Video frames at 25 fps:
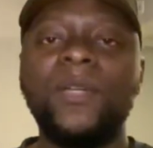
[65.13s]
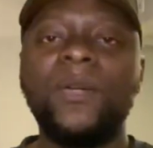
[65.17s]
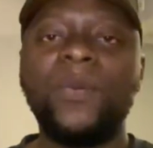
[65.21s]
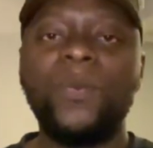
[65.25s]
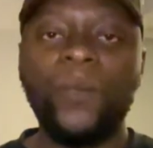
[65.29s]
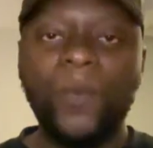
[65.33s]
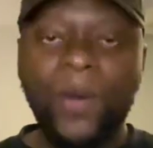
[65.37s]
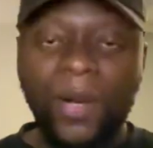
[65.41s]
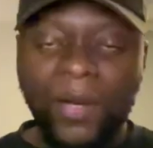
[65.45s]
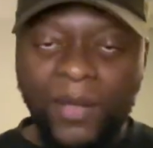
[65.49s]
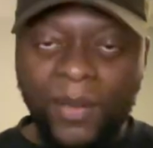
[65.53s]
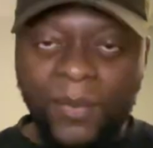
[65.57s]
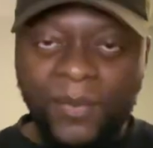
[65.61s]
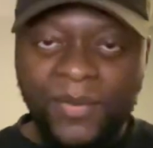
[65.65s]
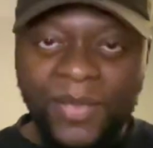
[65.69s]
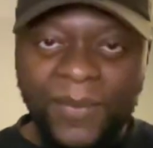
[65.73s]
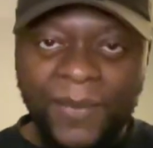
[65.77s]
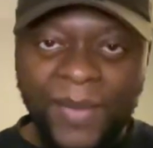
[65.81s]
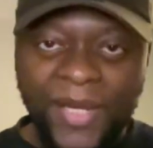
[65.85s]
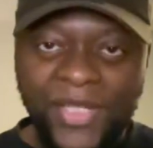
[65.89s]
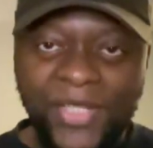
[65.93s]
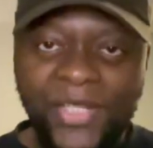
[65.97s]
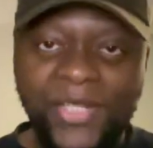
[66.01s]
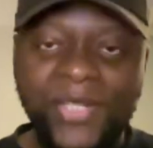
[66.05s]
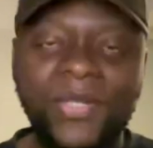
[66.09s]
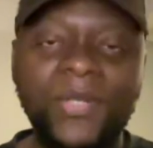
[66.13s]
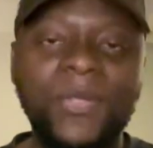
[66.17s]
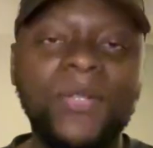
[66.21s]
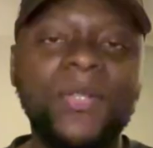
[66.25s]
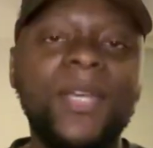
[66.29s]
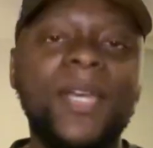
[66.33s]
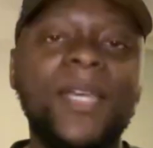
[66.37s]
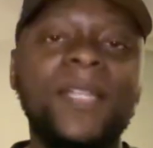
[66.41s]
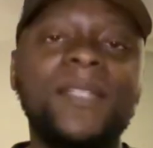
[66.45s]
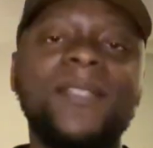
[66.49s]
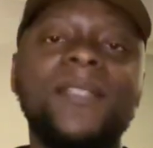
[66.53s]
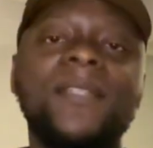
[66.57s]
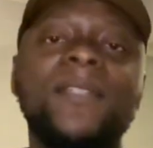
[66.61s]
Welcome to Manchester
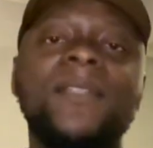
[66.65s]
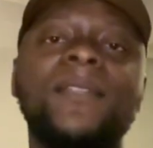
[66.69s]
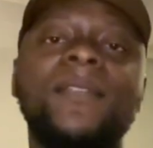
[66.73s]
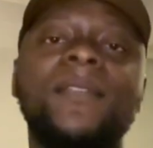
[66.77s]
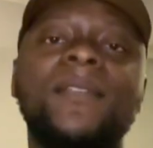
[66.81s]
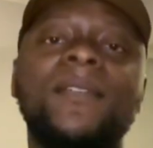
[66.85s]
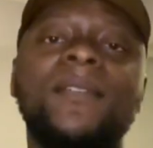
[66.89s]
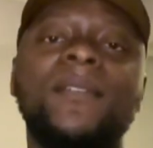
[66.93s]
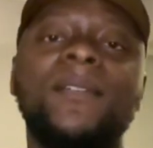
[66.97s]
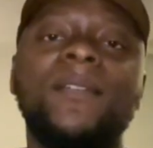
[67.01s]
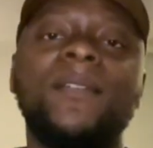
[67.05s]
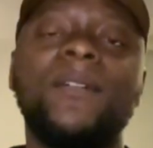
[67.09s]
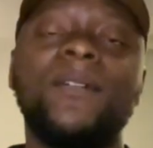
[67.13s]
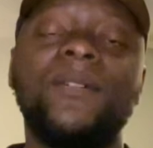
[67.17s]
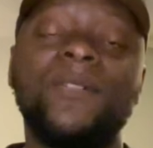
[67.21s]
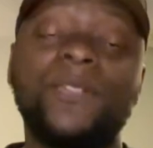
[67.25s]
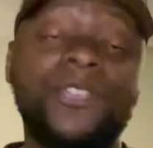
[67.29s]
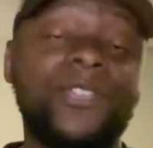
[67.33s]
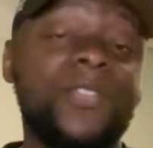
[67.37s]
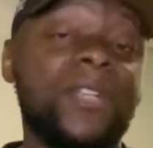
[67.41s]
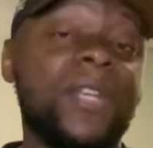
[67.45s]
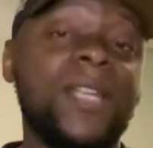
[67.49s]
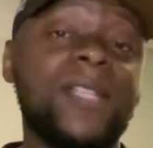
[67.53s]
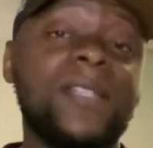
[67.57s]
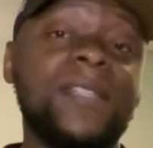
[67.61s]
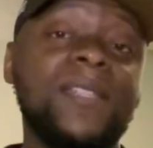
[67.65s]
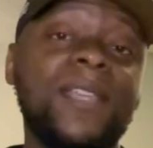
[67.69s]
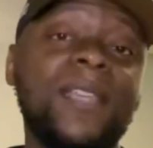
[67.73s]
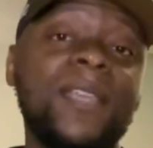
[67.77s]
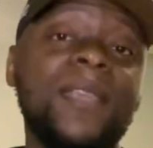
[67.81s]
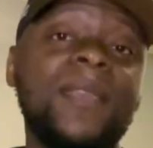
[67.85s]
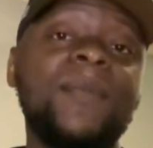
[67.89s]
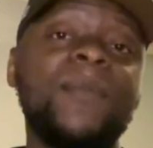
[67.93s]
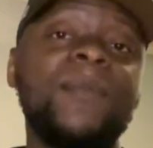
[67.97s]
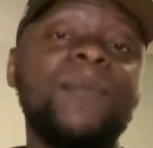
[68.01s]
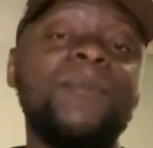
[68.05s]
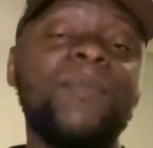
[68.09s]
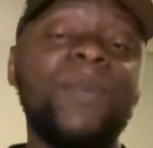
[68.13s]
United, or should I
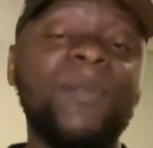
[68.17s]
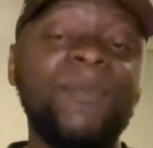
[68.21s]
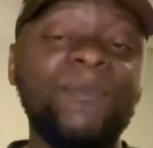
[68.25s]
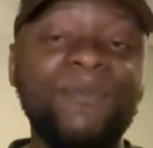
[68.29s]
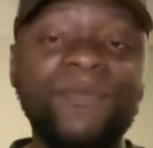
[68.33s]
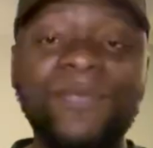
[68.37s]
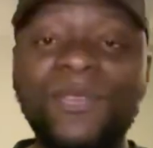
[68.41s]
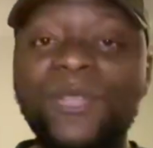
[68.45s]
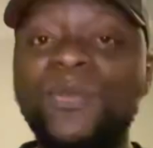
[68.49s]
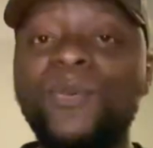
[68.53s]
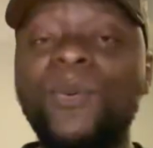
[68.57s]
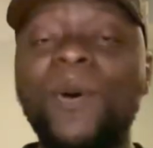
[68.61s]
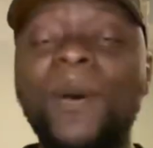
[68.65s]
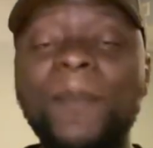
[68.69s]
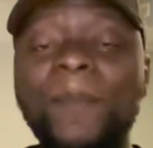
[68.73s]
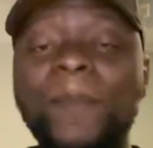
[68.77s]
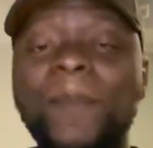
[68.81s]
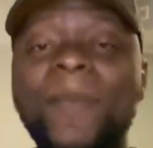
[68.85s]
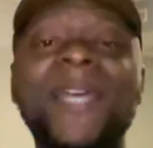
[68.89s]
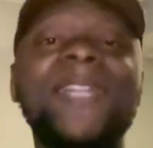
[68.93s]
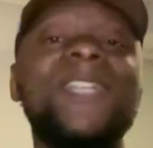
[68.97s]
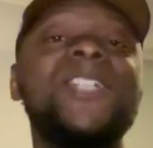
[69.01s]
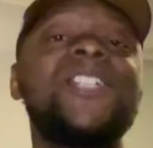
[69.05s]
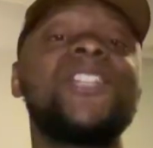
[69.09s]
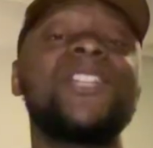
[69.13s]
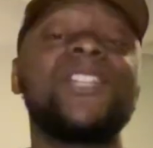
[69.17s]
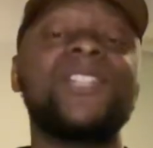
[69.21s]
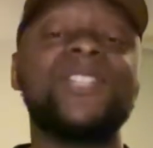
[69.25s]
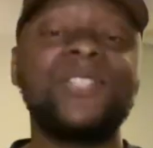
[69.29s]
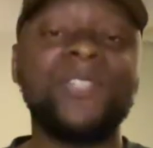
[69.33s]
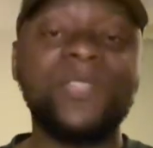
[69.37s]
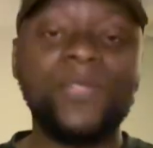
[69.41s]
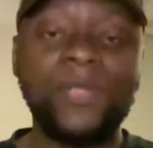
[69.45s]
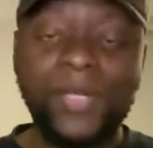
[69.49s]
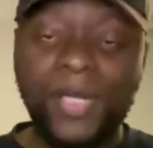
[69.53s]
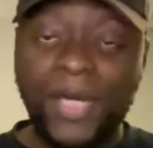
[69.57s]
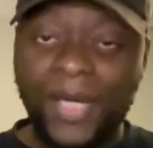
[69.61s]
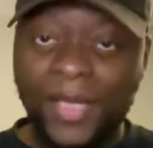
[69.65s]
say, bem-vindo a
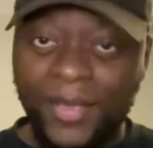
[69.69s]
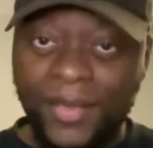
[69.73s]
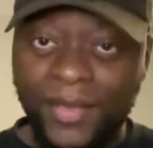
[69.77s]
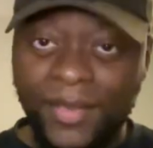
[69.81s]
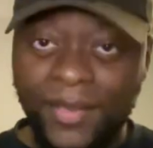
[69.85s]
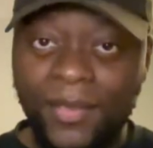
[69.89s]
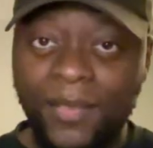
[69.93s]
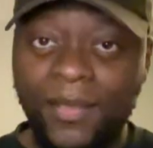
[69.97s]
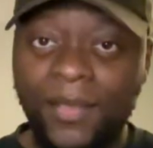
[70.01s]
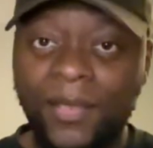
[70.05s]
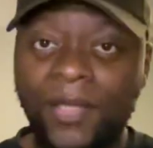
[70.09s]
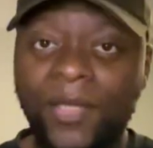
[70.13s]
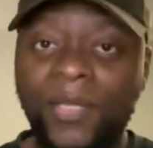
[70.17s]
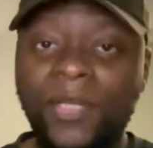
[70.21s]
Manchester United,